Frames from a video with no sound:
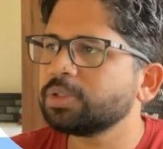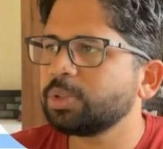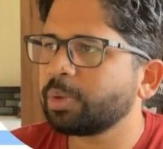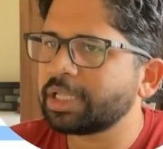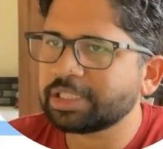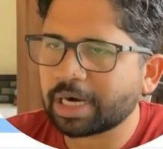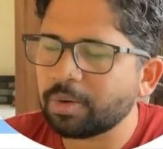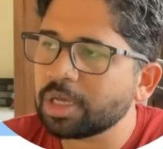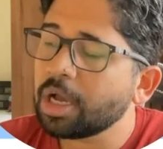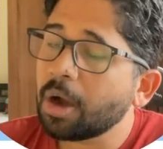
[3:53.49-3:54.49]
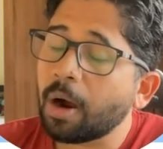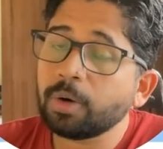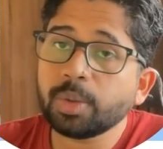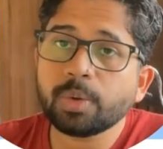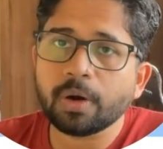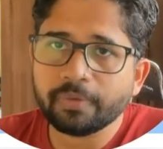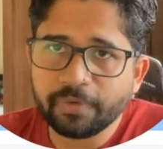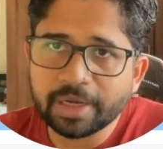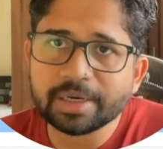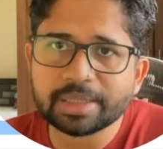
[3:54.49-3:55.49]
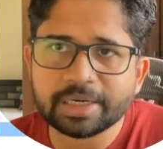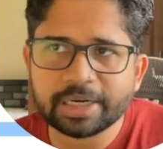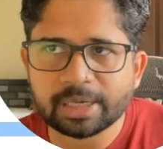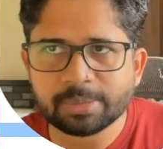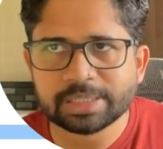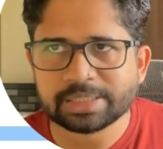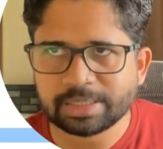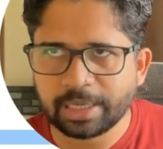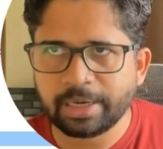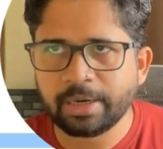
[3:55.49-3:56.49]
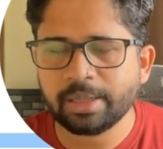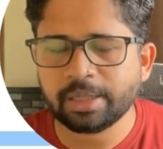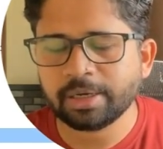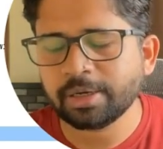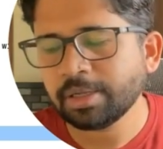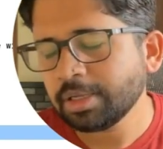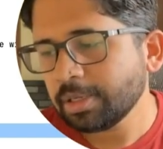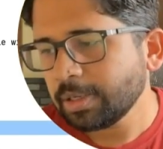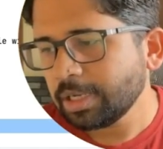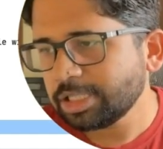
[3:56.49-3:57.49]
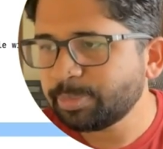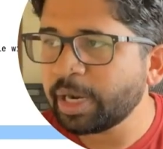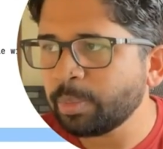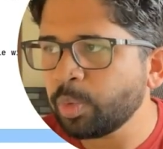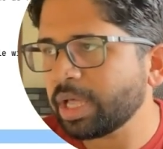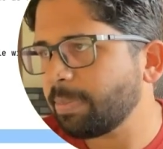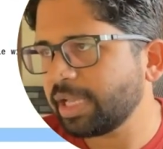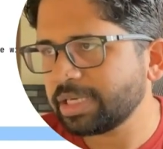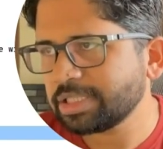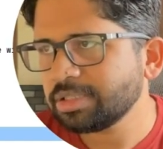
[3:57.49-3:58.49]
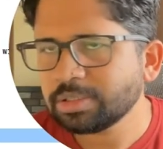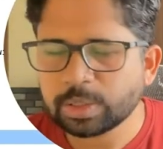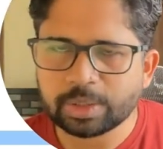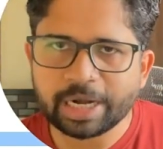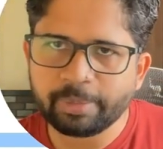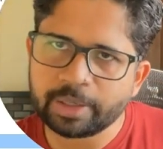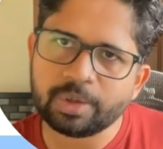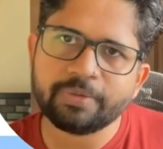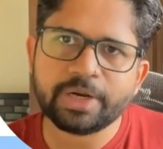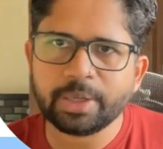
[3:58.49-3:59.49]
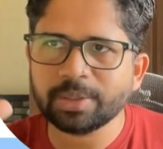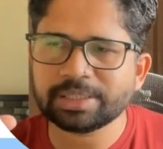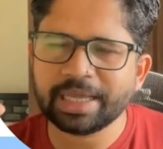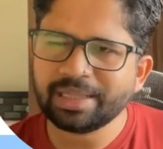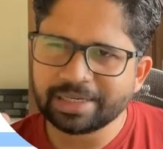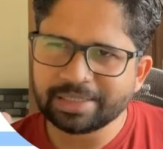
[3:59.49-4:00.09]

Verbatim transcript: So you can check out how to configure the database in the Spring Boot application. So that particular video is there.